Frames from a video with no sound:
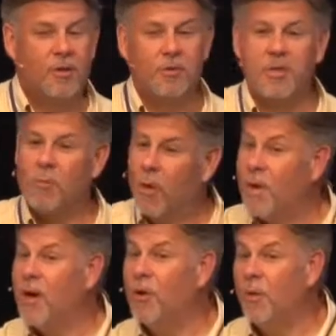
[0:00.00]
who said, Well,
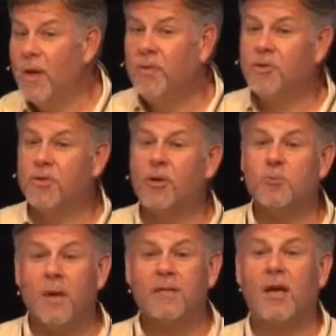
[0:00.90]
we go to another
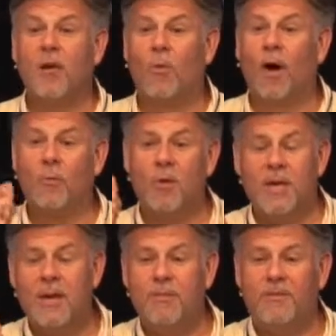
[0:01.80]
church, but I tell you what, we'll
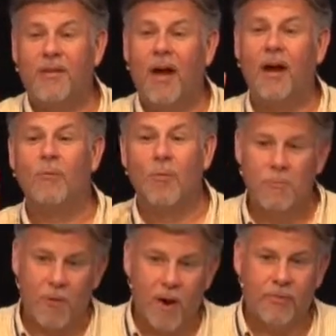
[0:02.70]
keep the flyer and we'll
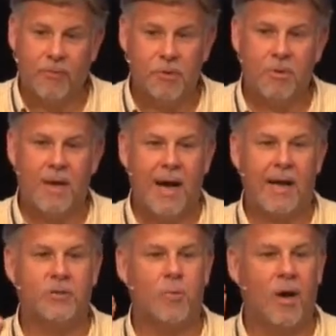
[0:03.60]
pray for you
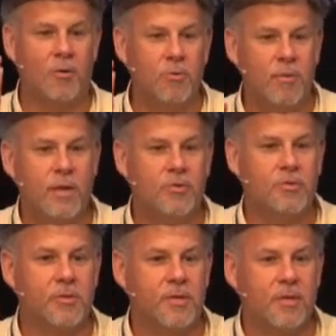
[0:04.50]
guys while you
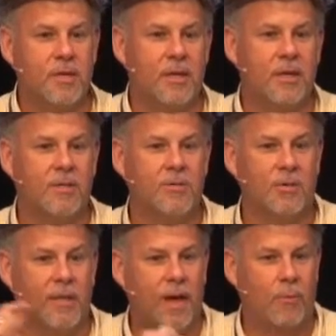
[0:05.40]
minister to the kids
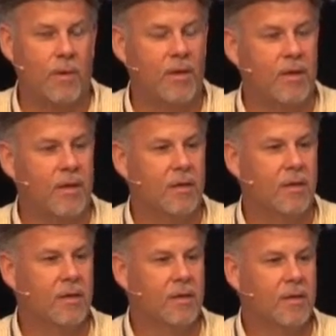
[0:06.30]
on that week.
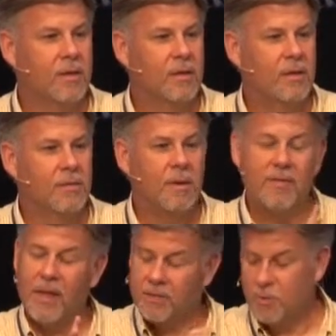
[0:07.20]

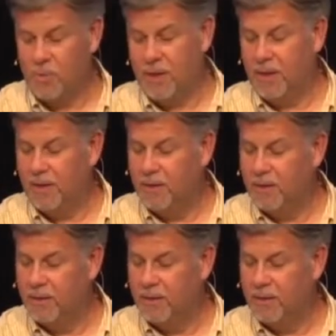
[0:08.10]
Man, that's a win.